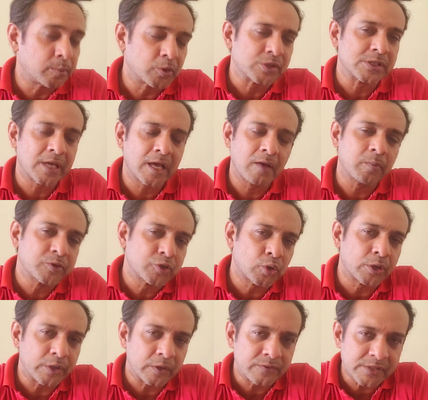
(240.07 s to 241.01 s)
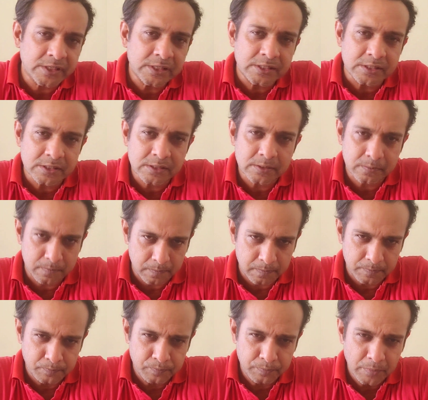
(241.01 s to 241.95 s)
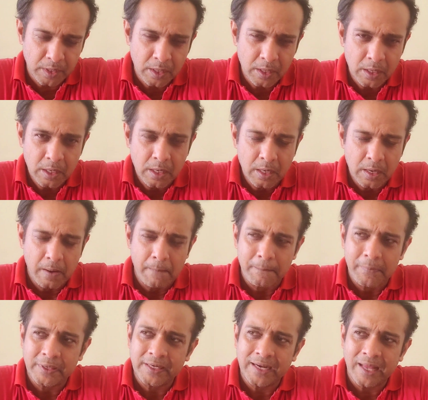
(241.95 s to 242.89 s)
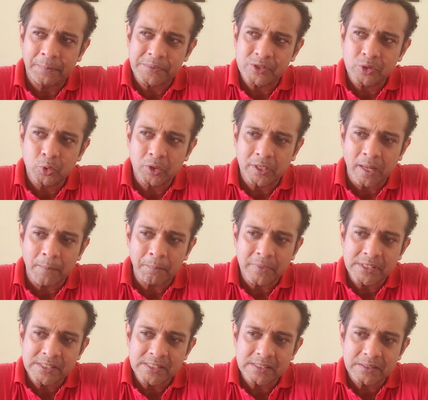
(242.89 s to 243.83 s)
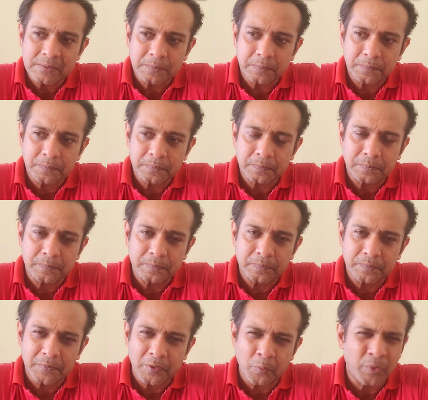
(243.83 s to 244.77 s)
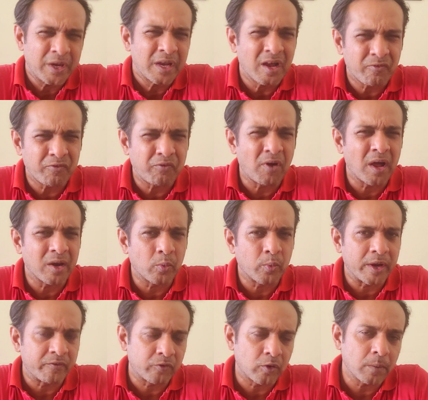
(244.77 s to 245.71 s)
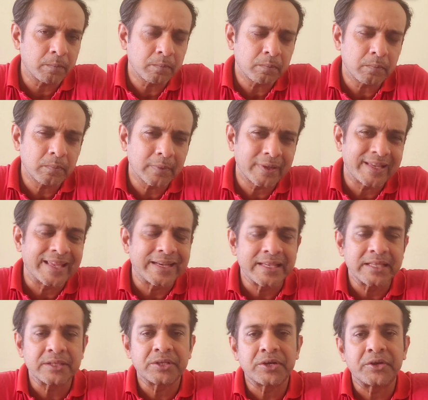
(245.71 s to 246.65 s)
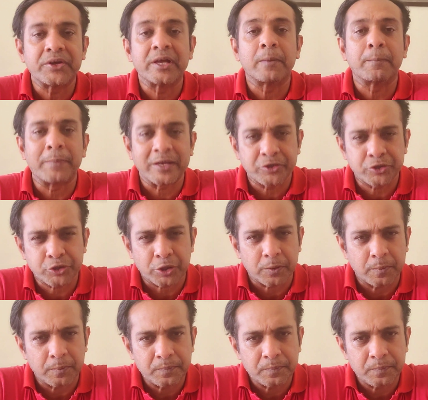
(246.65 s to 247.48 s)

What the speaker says: because they have majority of seats, but in absolute numbers we are far away from getting the real picture.